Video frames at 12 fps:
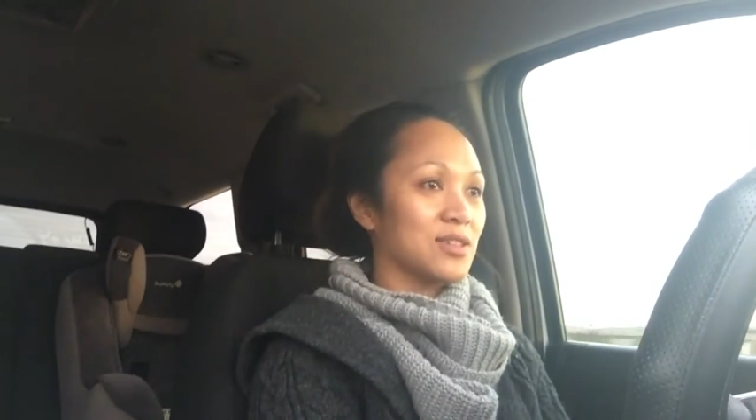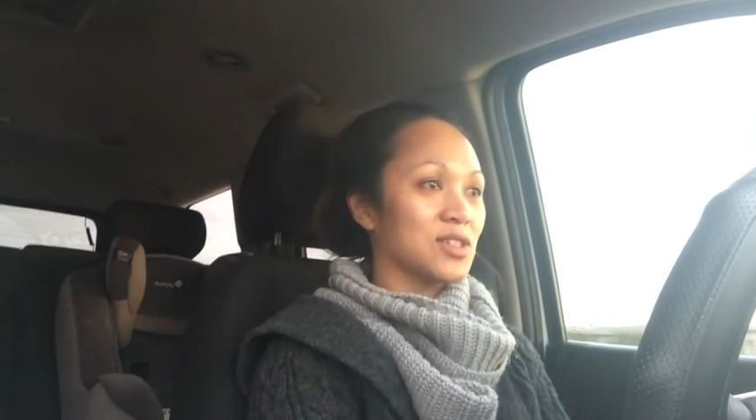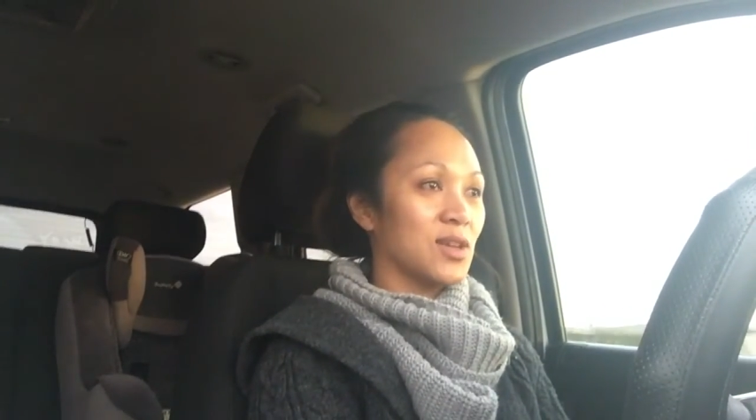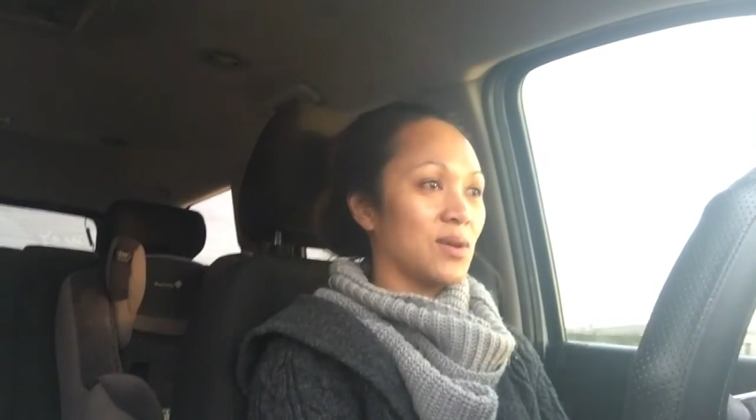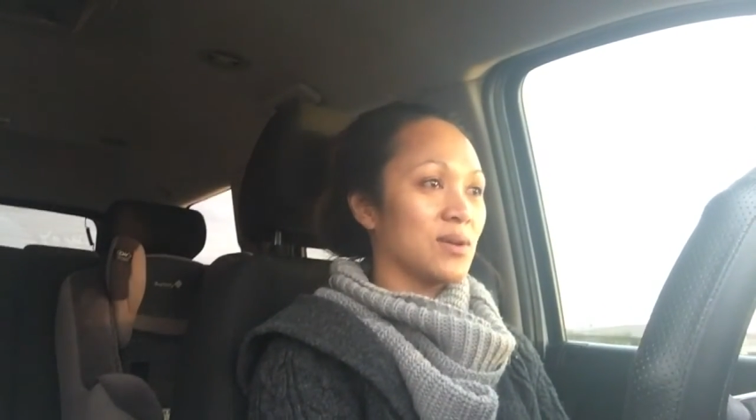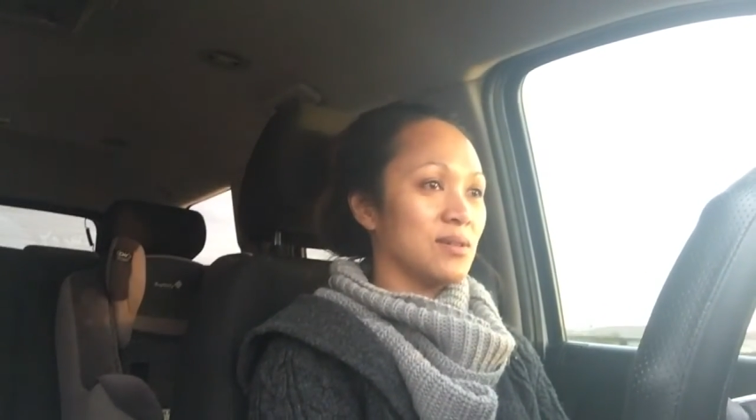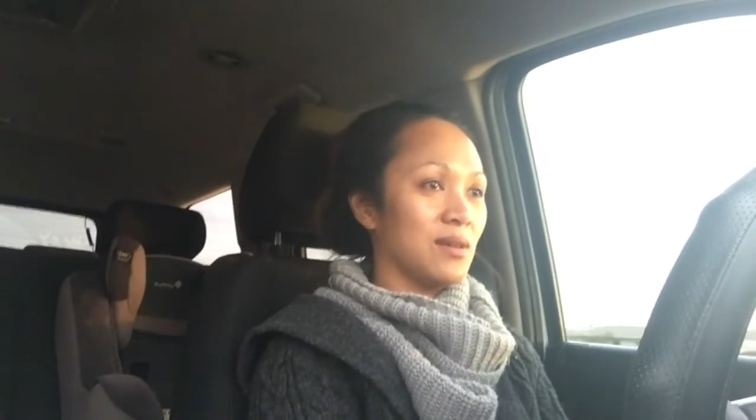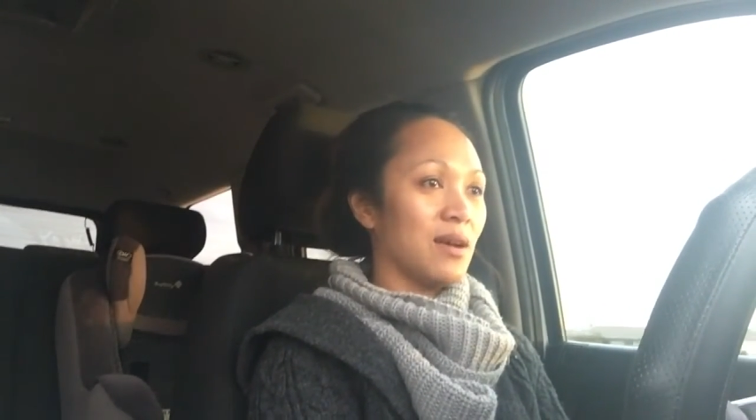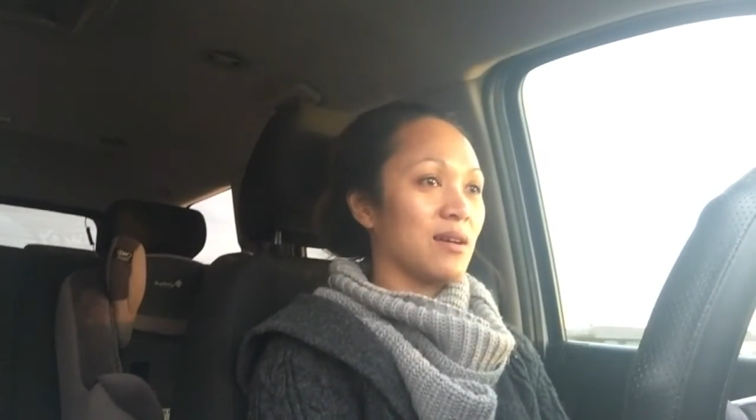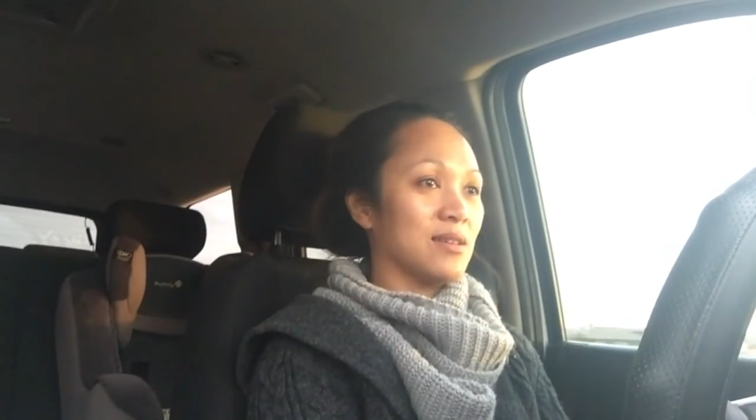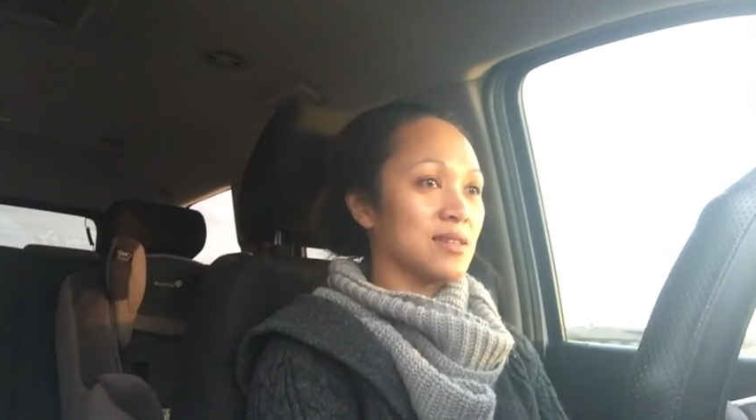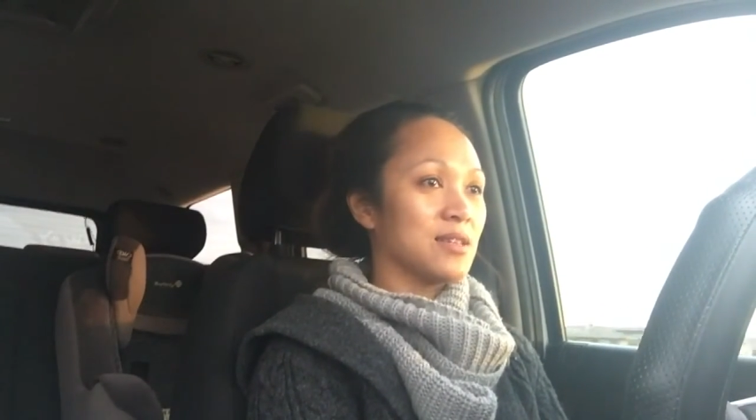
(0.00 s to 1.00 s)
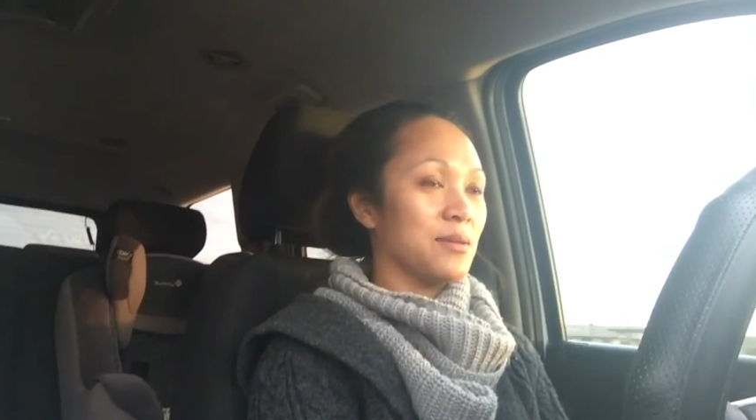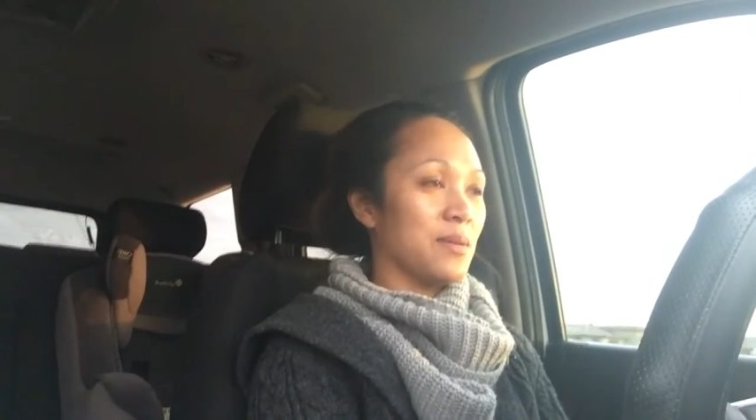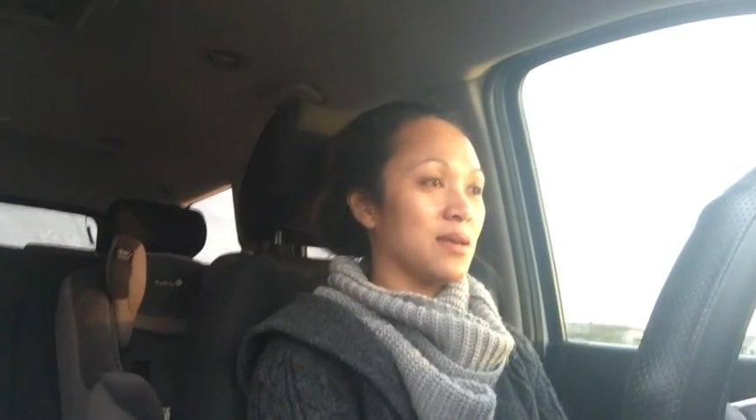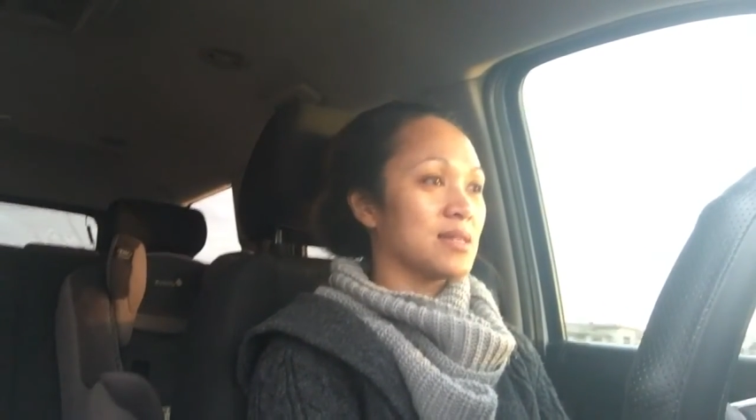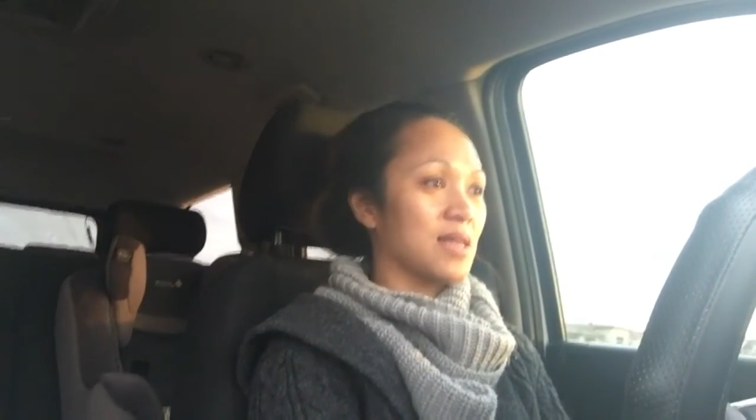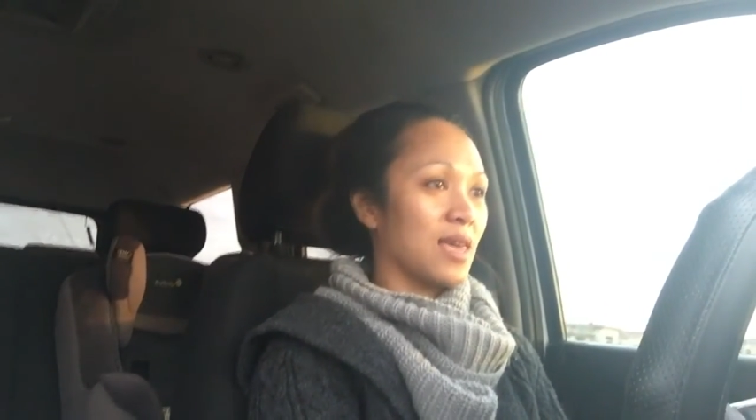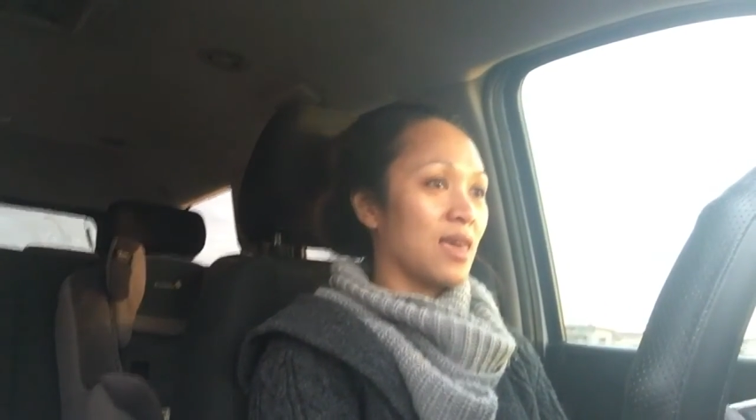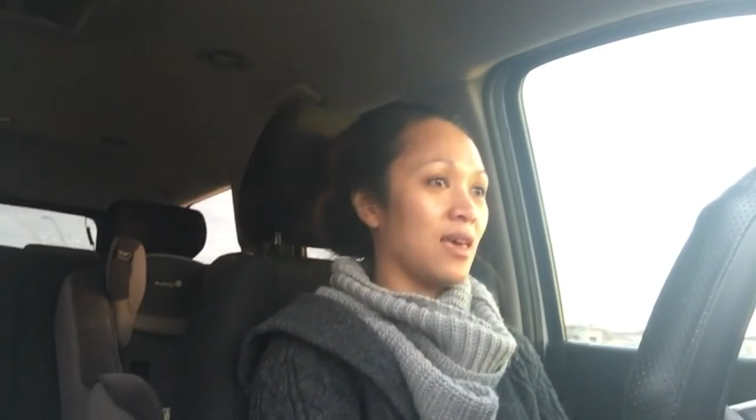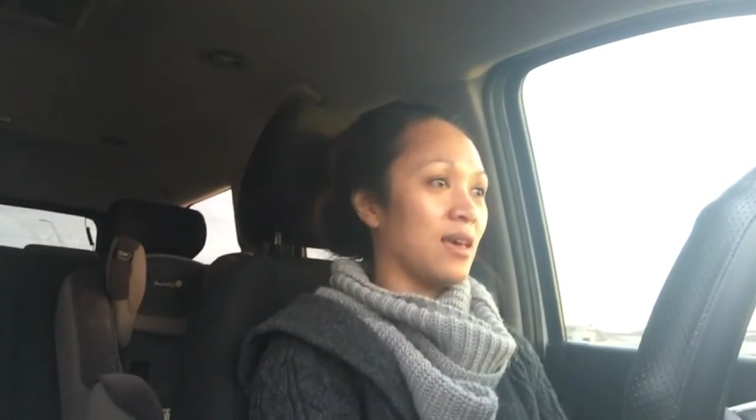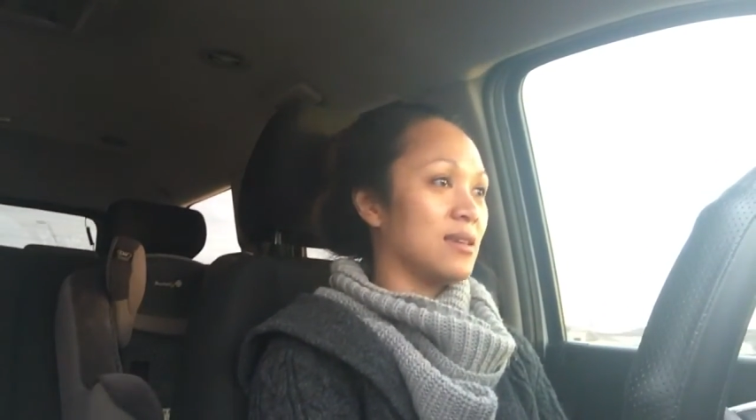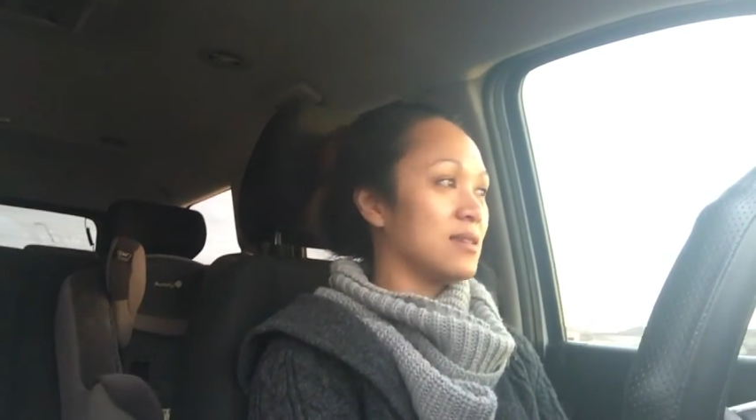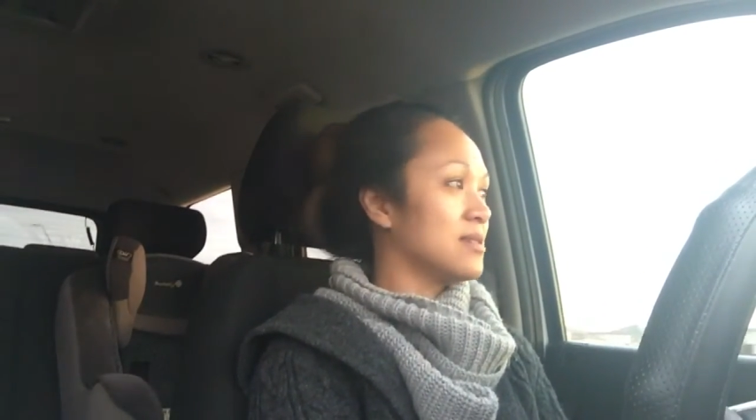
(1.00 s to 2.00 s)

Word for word: So, yeah, he's an amazing kid.